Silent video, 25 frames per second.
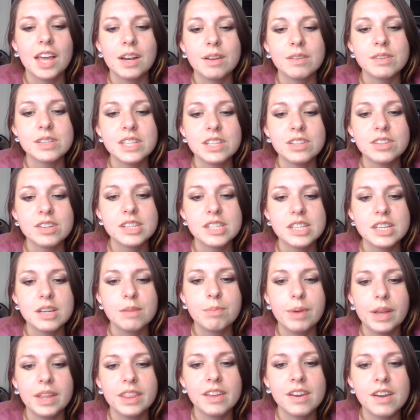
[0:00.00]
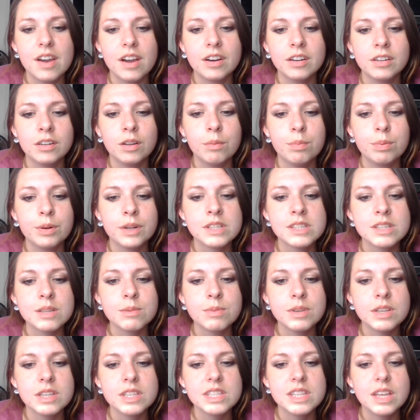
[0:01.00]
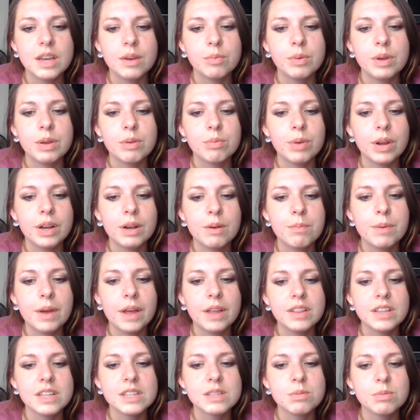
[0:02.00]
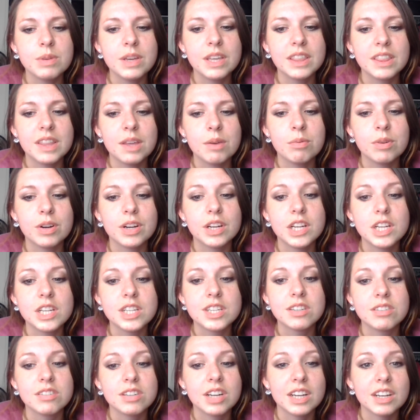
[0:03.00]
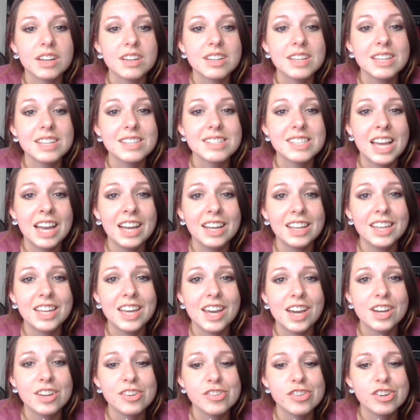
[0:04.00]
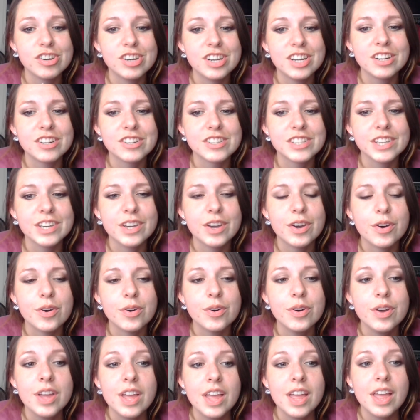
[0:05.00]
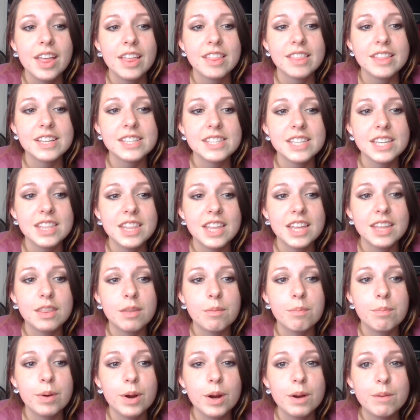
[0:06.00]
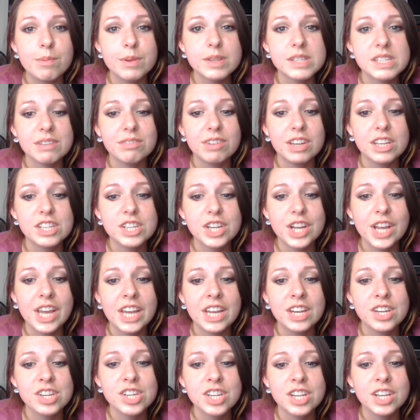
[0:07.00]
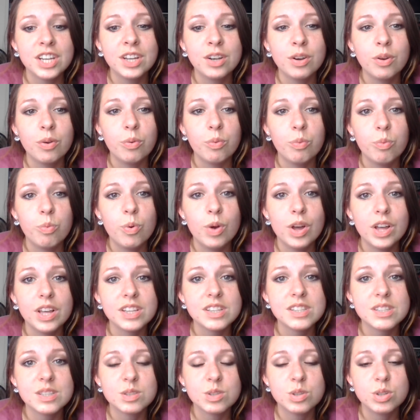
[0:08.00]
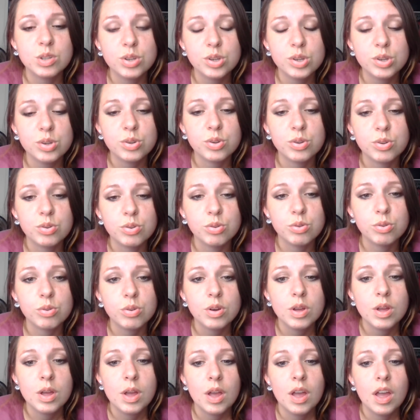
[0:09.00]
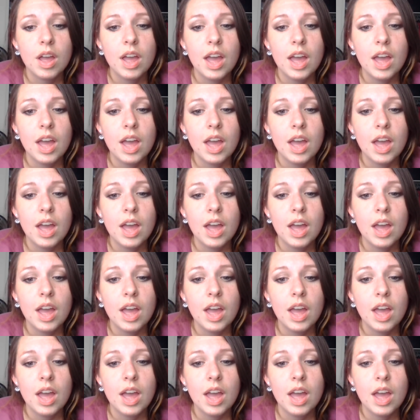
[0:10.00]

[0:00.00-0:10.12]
And I was interested by the cardinal principles that we read about this week. They were issued exactly 100 years ago. They said that the purpose of education was to